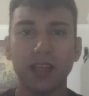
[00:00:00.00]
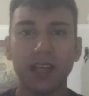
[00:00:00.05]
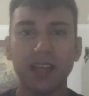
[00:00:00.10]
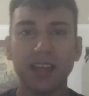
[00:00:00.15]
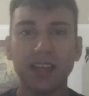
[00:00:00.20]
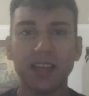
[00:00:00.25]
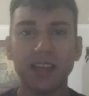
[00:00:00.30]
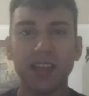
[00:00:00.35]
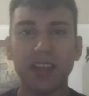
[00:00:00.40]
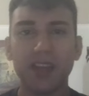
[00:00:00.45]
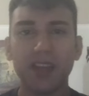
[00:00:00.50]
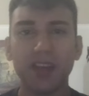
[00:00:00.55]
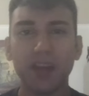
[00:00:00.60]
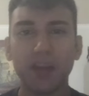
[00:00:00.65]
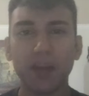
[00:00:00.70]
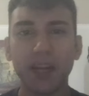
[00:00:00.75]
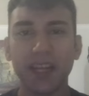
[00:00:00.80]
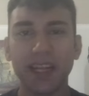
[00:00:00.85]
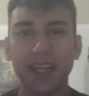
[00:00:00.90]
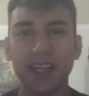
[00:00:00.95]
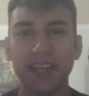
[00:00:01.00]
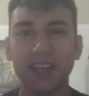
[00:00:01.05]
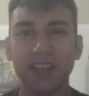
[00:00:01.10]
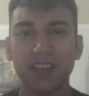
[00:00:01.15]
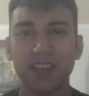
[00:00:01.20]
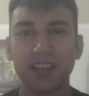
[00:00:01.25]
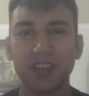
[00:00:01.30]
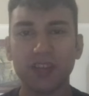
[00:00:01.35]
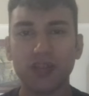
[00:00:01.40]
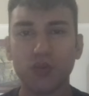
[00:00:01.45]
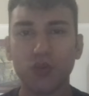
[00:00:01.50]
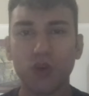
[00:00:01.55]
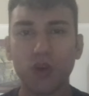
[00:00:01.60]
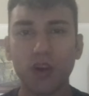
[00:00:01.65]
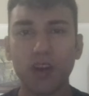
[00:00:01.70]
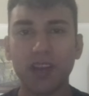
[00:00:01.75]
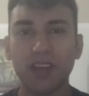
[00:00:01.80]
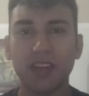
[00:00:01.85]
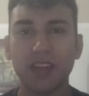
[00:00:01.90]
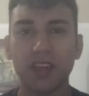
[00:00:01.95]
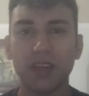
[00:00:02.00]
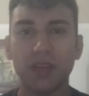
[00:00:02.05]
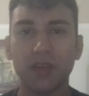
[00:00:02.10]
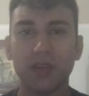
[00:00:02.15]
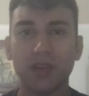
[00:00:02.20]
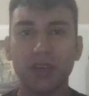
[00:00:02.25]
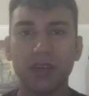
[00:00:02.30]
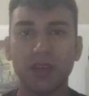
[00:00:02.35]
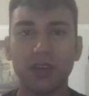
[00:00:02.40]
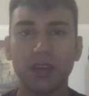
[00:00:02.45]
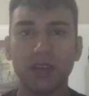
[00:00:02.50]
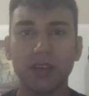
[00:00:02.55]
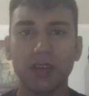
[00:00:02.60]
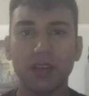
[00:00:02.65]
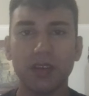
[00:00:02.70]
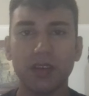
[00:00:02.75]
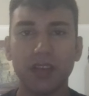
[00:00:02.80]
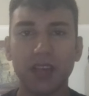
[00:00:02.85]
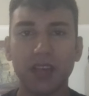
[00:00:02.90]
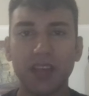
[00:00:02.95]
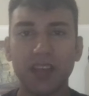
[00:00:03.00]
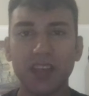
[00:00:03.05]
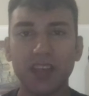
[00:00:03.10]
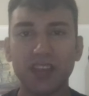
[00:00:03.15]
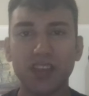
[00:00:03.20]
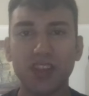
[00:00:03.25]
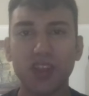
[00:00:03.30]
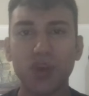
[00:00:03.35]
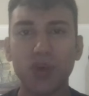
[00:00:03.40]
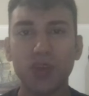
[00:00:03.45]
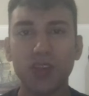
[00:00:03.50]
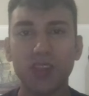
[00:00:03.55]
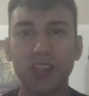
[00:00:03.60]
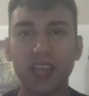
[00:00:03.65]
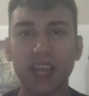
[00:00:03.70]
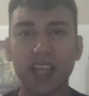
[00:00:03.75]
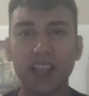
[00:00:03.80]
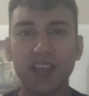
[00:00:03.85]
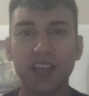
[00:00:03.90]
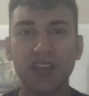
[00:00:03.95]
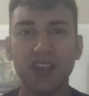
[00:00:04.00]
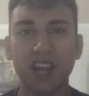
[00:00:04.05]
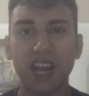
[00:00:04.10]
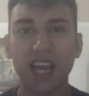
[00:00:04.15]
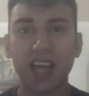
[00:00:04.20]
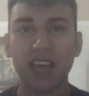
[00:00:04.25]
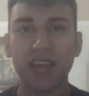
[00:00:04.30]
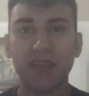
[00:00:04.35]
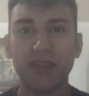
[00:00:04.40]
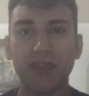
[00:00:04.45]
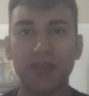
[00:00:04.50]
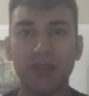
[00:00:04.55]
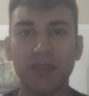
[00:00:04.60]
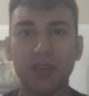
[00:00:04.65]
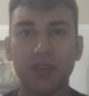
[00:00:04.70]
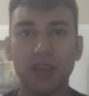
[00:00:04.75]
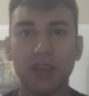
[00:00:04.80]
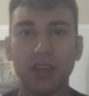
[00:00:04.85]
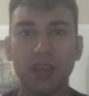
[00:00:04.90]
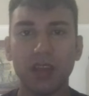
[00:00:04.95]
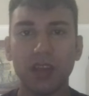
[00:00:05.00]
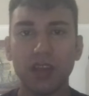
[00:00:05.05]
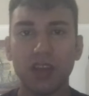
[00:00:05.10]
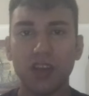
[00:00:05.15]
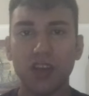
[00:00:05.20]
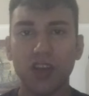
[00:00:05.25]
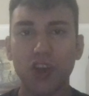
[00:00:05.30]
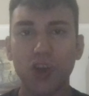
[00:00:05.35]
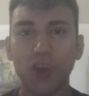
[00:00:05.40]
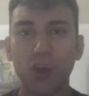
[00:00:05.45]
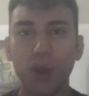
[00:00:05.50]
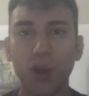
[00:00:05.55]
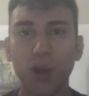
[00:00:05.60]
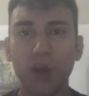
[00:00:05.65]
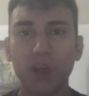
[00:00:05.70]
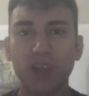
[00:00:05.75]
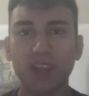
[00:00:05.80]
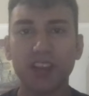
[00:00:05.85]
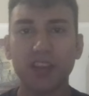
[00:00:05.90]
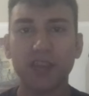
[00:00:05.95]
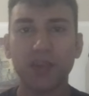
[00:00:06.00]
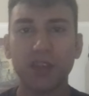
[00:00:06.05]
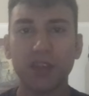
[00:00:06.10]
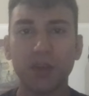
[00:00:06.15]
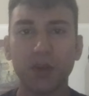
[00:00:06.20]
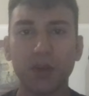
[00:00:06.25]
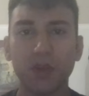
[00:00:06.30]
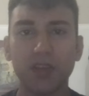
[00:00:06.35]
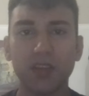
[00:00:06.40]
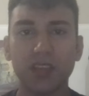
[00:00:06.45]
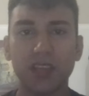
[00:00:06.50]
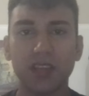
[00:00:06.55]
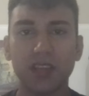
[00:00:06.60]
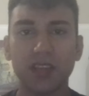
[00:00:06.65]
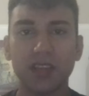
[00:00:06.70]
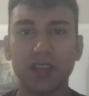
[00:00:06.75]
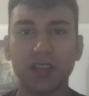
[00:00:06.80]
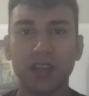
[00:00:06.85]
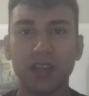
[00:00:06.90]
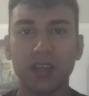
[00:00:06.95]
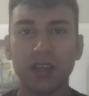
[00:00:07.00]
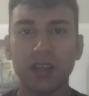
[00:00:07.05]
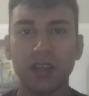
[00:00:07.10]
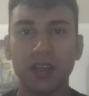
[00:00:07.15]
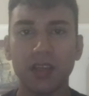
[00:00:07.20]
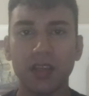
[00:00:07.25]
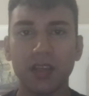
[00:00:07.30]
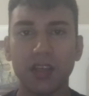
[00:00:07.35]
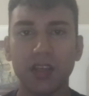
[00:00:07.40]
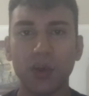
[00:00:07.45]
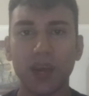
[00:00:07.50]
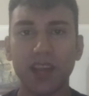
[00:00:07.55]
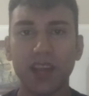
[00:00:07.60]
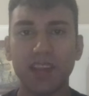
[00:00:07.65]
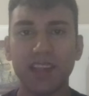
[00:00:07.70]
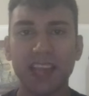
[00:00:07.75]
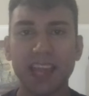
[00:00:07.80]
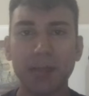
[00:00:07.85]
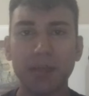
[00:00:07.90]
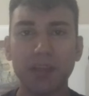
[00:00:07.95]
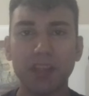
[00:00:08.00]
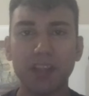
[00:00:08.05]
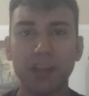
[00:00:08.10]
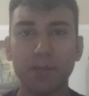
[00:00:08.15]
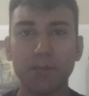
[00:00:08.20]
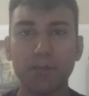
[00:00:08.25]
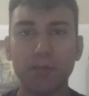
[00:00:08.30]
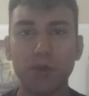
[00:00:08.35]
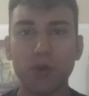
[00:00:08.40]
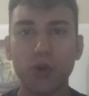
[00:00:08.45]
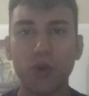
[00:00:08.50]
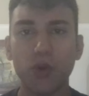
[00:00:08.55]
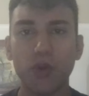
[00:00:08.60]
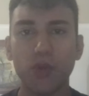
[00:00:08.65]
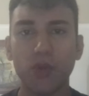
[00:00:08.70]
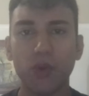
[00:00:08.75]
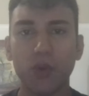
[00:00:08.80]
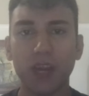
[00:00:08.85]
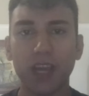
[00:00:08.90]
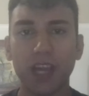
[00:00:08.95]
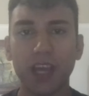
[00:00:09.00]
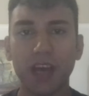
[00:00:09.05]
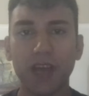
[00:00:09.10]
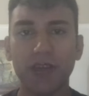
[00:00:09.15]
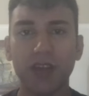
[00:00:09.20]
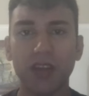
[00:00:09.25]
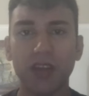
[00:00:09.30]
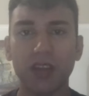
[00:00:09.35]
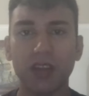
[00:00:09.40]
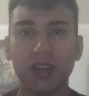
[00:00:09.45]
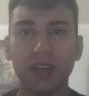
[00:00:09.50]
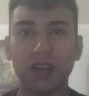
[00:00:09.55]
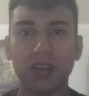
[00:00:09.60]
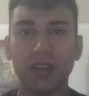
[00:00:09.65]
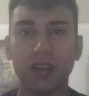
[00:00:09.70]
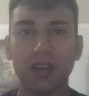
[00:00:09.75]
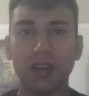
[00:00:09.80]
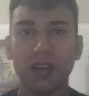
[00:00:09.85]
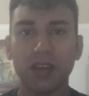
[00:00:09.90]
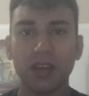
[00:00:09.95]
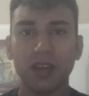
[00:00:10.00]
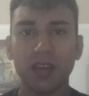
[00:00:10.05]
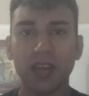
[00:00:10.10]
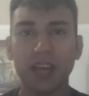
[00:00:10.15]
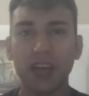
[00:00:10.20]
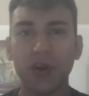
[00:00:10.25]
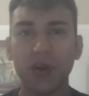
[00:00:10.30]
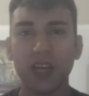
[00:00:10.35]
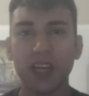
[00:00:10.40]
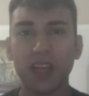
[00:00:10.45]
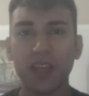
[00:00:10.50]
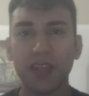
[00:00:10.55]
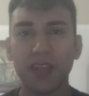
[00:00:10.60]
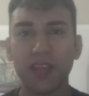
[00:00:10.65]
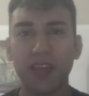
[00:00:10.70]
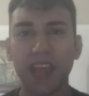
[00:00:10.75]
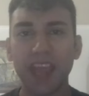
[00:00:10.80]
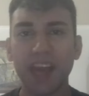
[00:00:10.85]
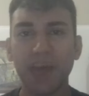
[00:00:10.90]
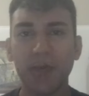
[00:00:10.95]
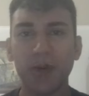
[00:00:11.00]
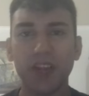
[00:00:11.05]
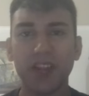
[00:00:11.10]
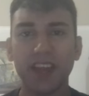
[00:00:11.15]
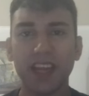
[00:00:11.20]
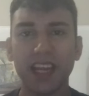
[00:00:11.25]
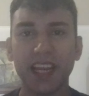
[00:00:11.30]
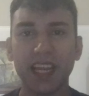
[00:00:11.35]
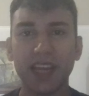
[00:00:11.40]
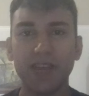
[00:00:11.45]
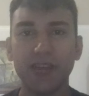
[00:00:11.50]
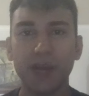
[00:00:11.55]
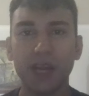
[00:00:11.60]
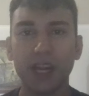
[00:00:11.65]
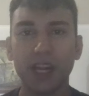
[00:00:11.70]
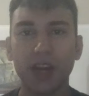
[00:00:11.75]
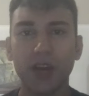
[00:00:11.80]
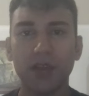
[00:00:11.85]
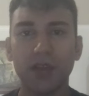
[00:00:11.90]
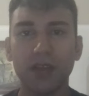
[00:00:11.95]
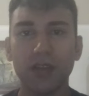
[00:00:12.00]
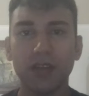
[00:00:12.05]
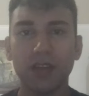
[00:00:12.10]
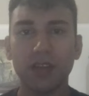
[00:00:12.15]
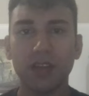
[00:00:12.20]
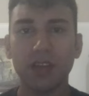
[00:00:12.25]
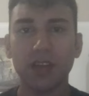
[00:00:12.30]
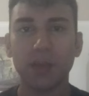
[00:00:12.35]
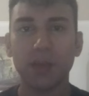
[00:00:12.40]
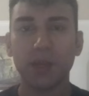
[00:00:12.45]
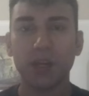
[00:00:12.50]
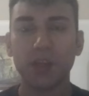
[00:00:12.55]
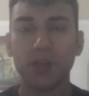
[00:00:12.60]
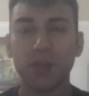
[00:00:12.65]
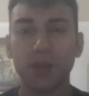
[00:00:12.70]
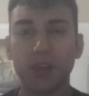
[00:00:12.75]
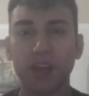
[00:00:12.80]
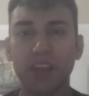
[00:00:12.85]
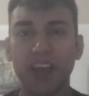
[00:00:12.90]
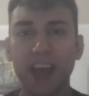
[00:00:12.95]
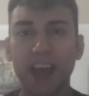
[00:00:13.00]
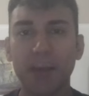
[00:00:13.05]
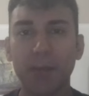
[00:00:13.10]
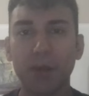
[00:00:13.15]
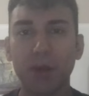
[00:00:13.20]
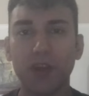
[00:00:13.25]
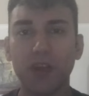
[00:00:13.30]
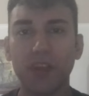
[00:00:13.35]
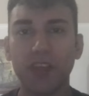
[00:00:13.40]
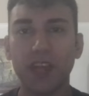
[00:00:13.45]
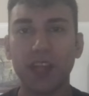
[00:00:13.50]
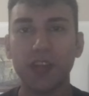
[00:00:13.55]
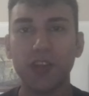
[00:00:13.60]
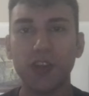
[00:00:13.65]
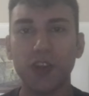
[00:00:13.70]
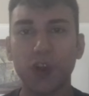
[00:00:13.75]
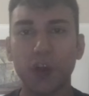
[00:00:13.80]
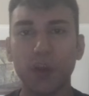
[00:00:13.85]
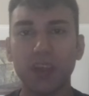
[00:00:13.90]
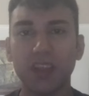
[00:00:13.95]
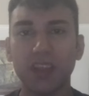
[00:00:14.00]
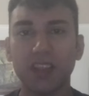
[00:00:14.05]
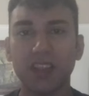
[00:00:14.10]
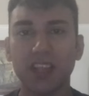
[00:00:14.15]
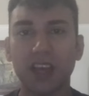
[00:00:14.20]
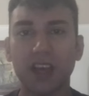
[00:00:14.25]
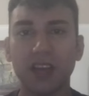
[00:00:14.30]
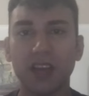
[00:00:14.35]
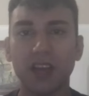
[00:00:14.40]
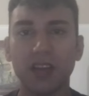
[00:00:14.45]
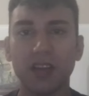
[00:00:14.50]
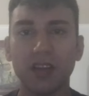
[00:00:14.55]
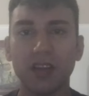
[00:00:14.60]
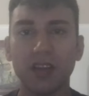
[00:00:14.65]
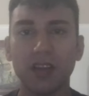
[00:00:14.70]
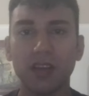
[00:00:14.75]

until they've completely destroyed you. And there's no signs of life, no positive responses no attempts to move or recover, and only then will they leave you alone, because by that point their job is done.